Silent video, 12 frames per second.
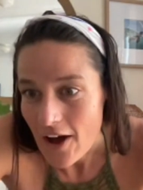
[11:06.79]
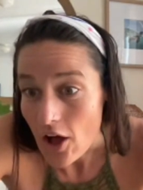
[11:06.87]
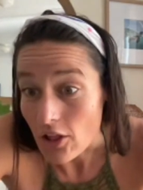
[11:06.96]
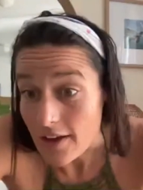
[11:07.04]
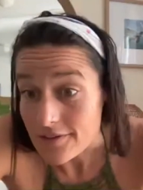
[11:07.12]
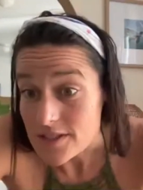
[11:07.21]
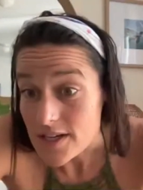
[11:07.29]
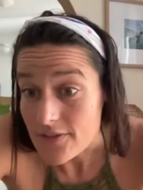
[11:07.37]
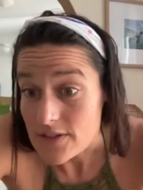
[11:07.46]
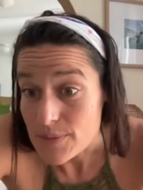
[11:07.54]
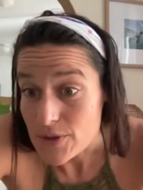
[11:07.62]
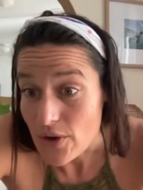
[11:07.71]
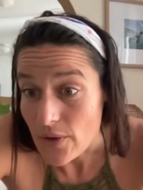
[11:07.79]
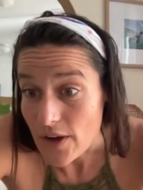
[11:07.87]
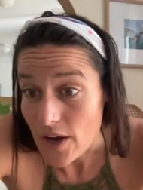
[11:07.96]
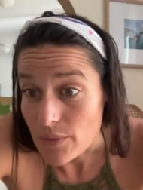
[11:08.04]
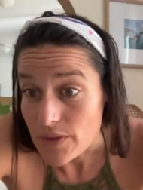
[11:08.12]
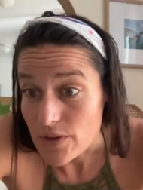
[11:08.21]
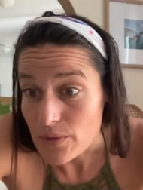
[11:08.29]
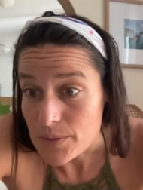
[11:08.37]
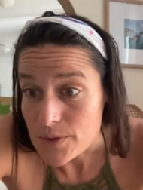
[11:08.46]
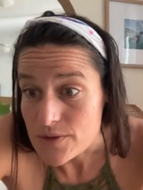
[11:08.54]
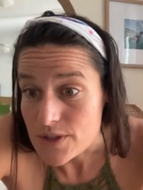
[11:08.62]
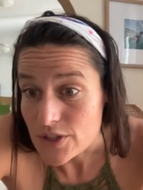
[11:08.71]
A lot of stuff has been going on with you.
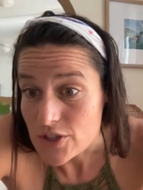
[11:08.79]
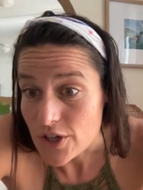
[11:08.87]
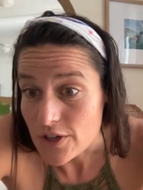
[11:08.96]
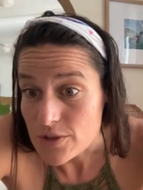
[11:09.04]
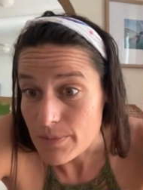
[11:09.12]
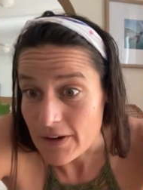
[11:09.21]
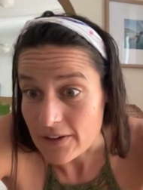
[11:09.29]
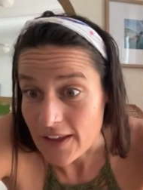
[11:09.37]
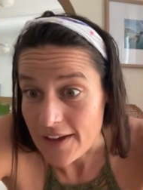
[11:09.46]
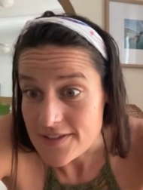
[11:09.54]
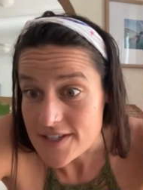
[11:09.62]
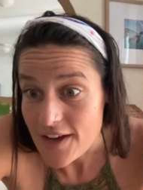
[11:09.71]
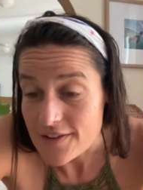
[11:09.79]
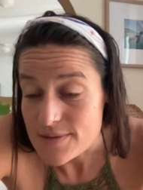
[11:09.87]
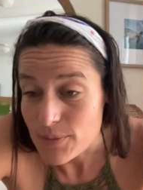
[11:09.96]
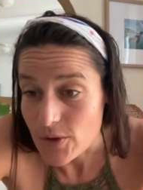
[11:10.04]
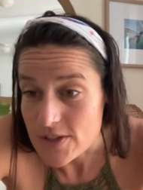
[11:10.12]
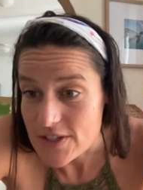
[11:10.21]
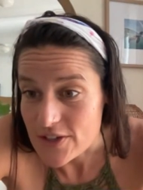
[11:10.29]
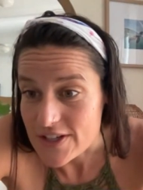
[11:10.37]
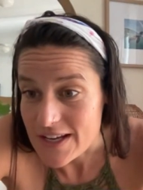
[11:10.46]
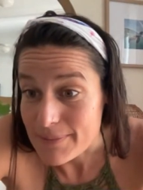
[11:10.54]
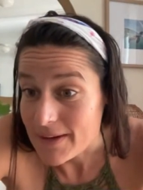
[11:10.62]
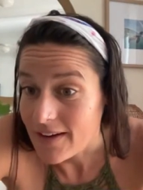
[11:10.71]
Music, church, better lifestyle, sports,
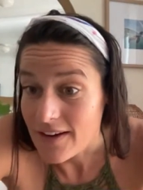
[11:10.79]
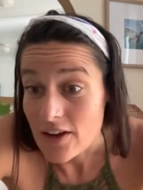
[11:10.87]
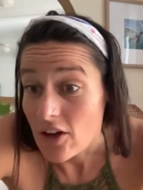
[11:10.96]
entertainment,